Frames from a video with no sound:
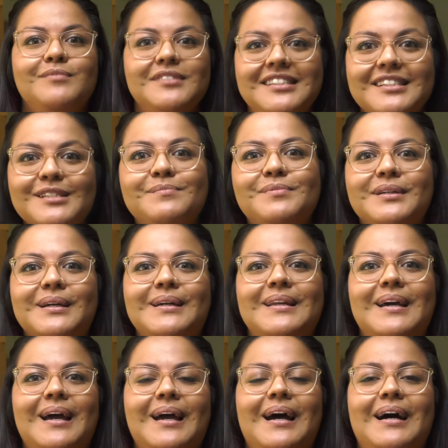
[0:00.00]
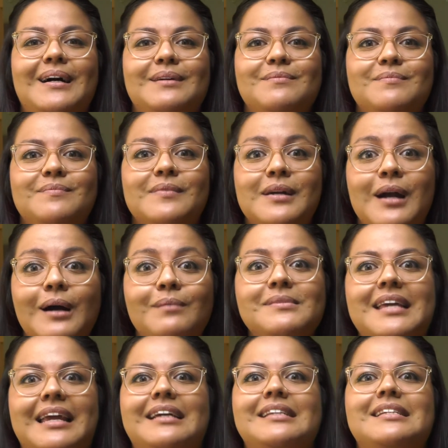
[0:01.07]
Discipline
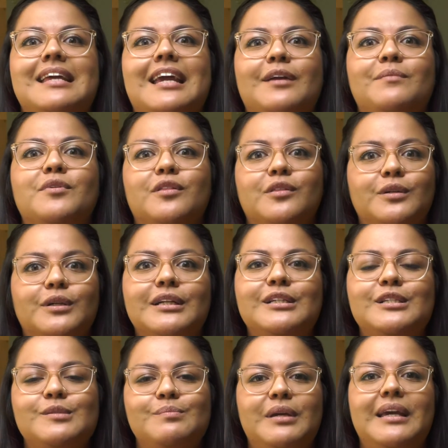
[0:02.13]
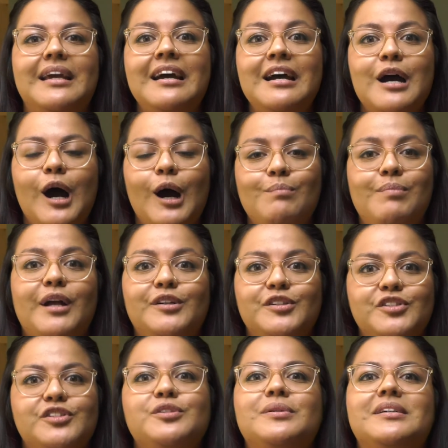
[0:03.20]
comes hand in hand with learning to be a better
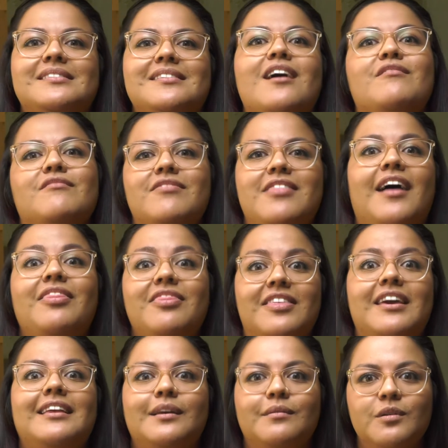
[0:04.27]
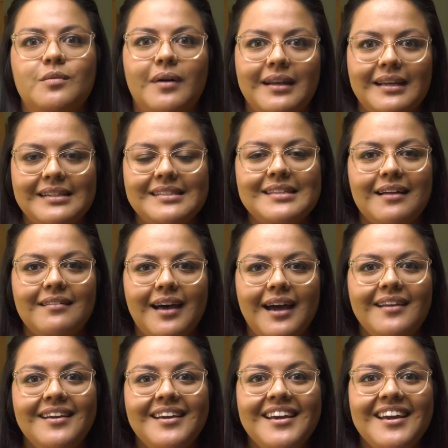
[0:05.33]
student of that thing that we want to excel
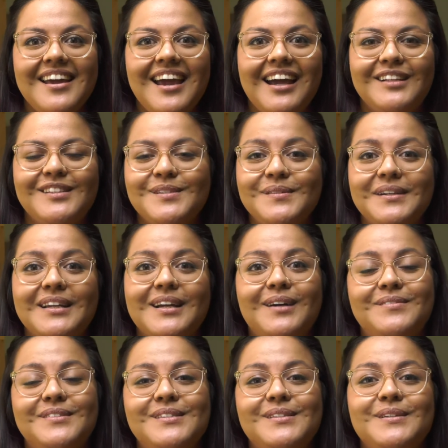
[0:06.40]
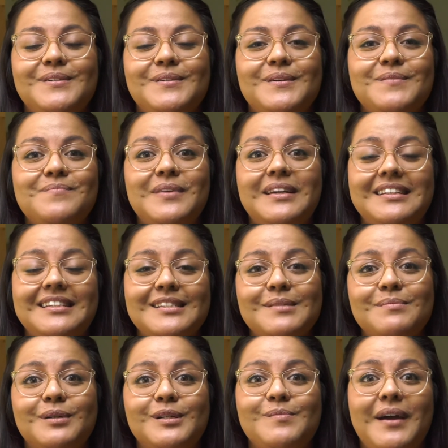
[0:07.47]
at. And so when it comes to being
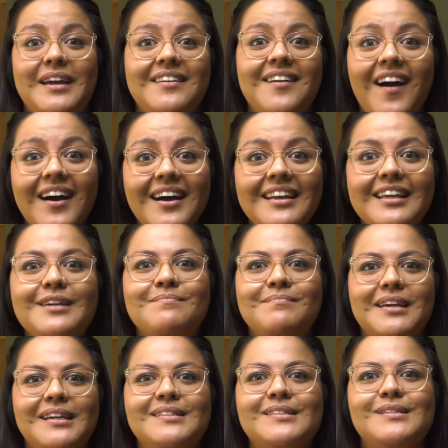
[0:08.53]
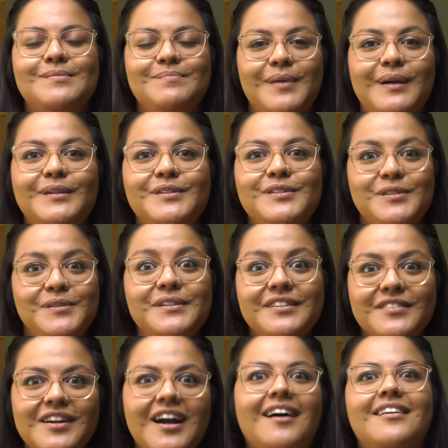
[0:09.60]
disciplined by God, it makes us a better student
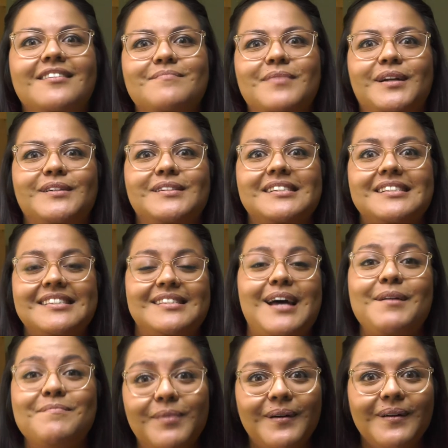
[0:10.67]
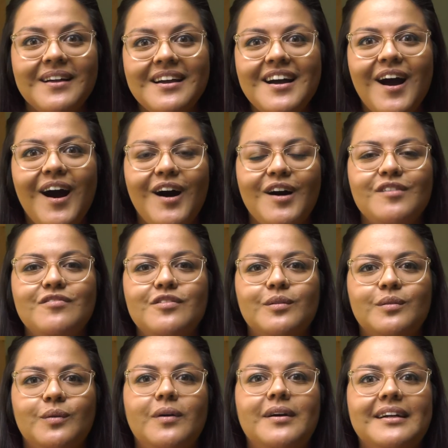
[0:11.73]
of God, a better disciple of the
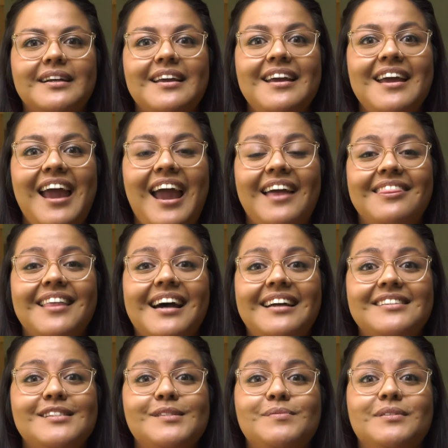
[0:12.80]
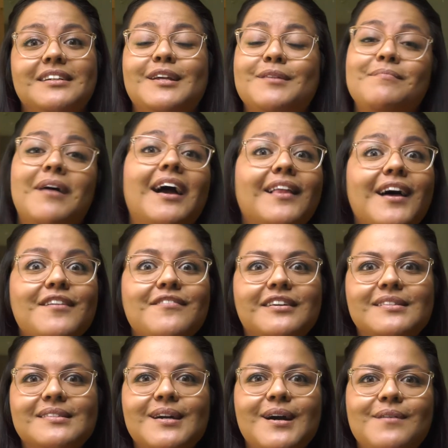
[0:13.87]
Lord. And that discipline in my life
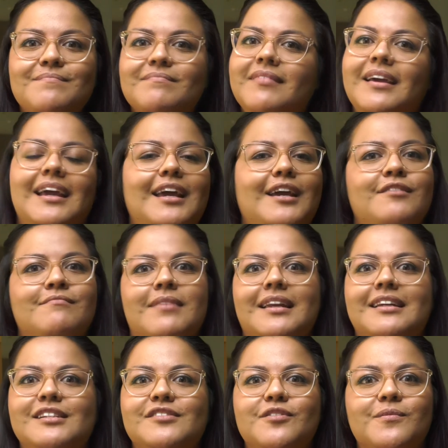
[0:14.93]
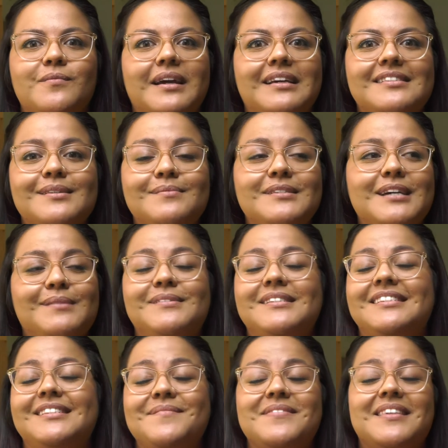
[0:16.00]
has come in many different ways. Sometimes
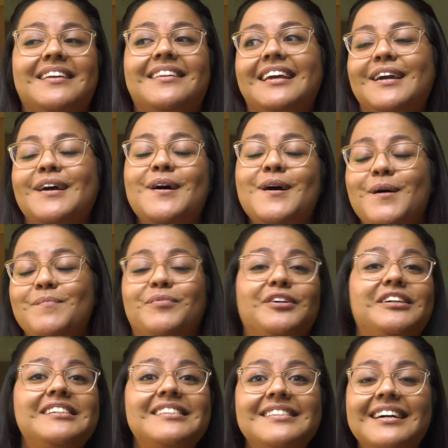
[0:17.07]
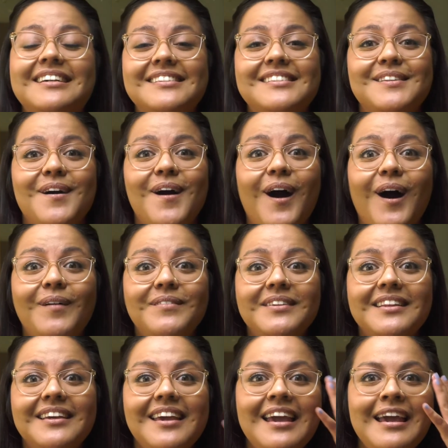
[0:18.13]
it's something like a priest says in a
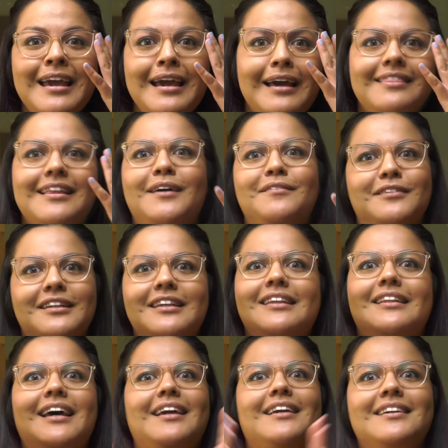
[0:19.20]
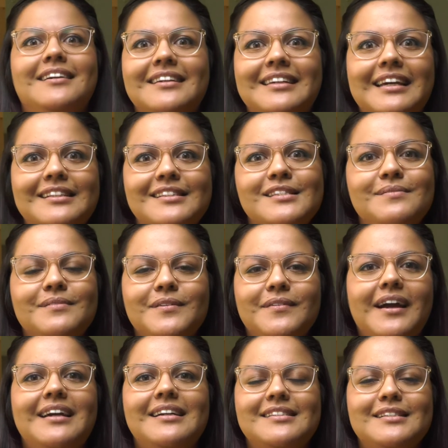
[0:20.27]
homily that really like gets to me,
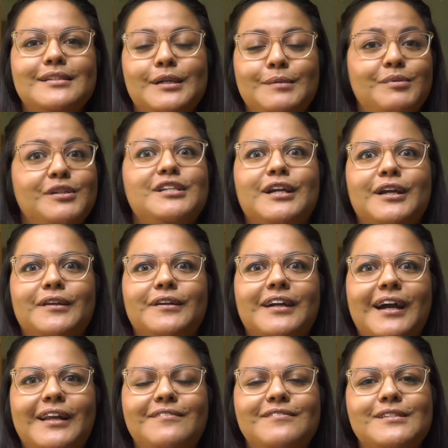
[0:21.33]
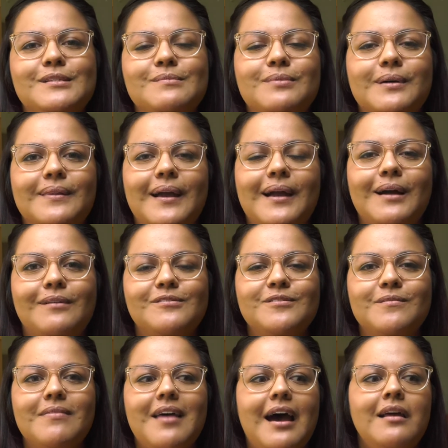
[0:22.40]
right? It's like a particular kind of discipline that comes
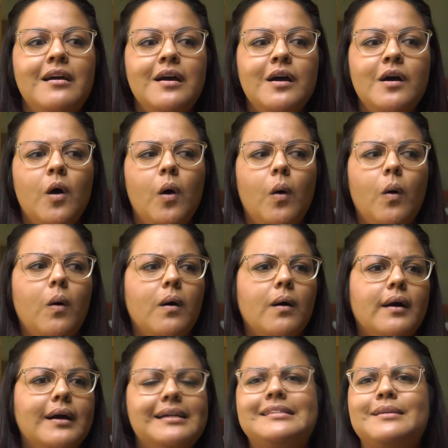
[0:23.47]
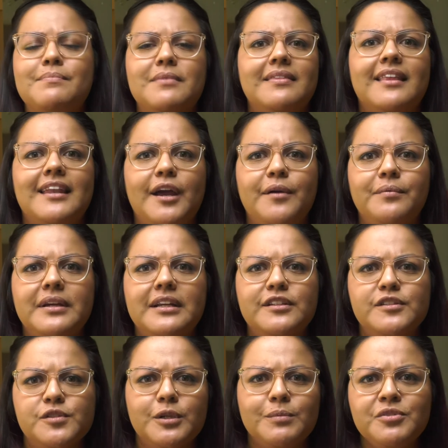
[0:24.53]
from that. Or it's something that I read
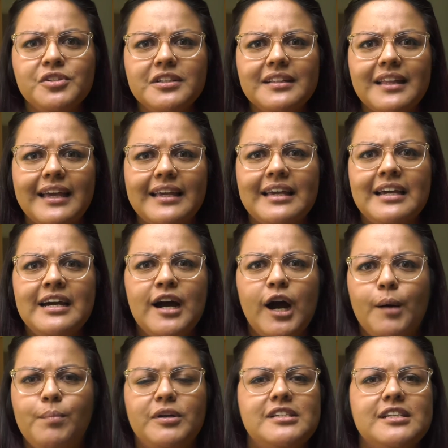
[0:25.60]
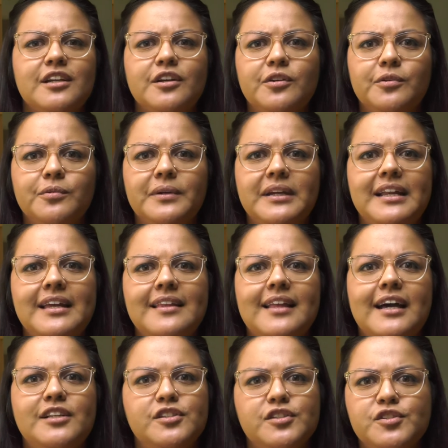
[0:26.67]
in scripture, like a particular reading
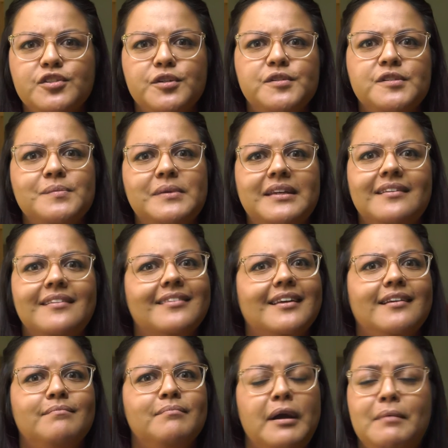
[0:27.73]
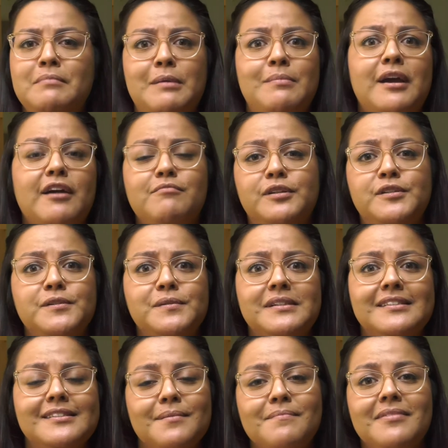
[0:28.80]
that just shows me that maybe I've been
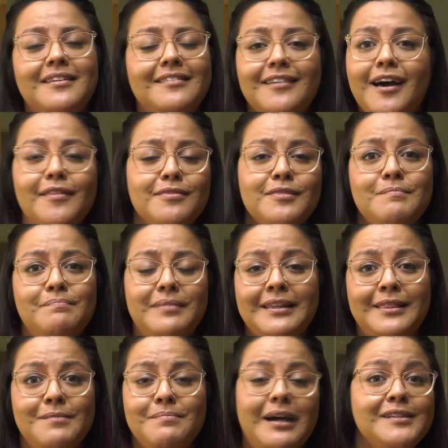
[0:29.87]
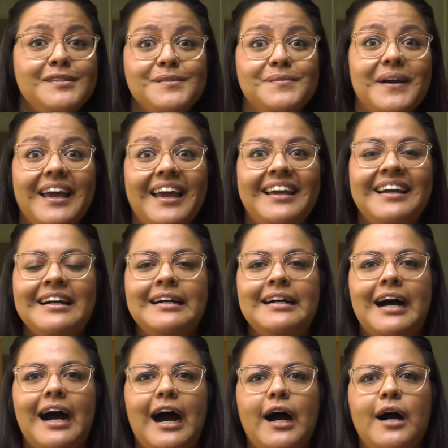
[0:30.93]
doing something not in the best way.
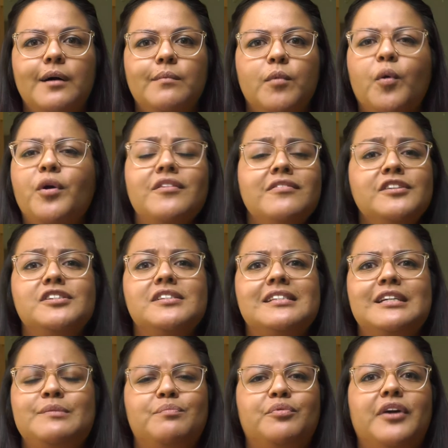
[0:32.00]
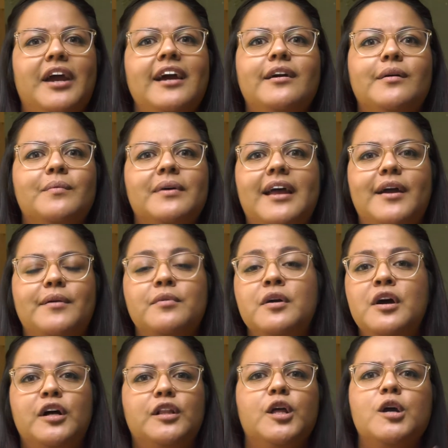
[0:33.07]
Or even just in prayer, when I
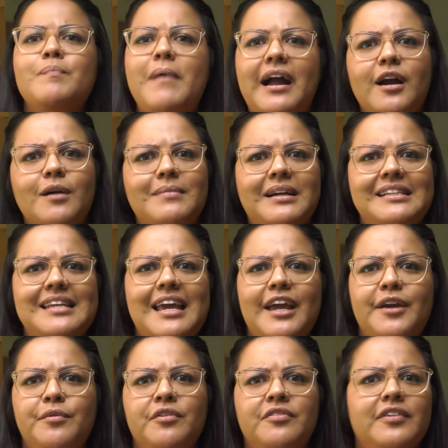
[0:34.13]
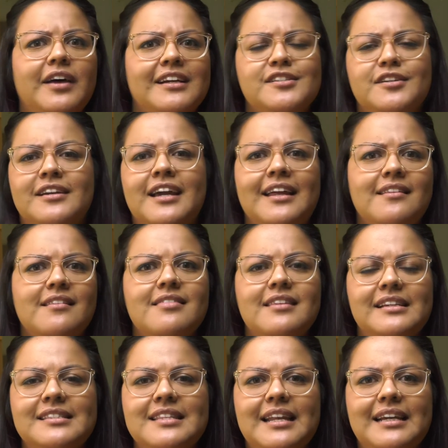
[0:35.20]
look back on my day and reflect on kind of the
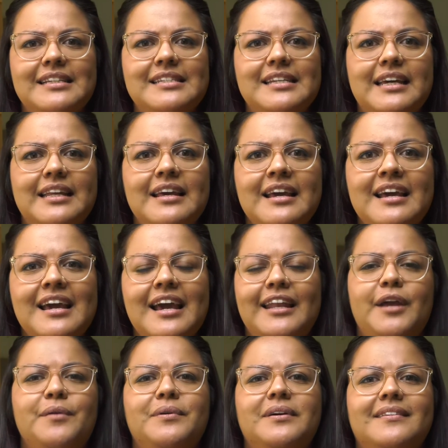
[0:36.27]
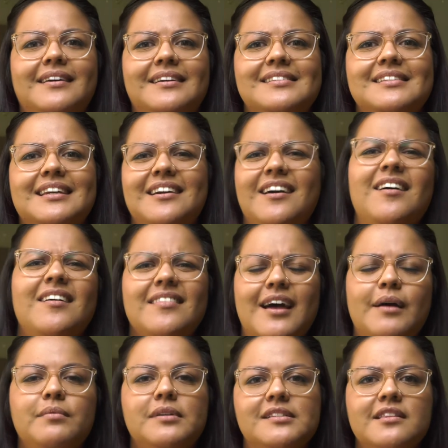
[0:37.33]
things that I did, and I realize like, oh,
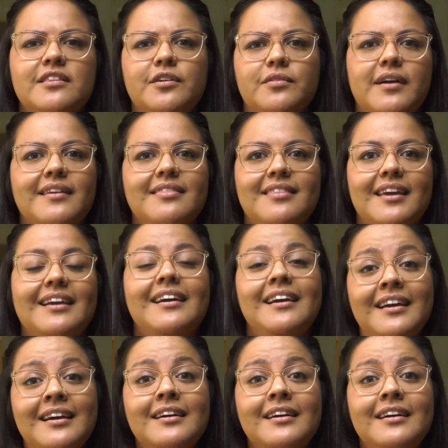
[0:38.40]
that wasn't the right thing.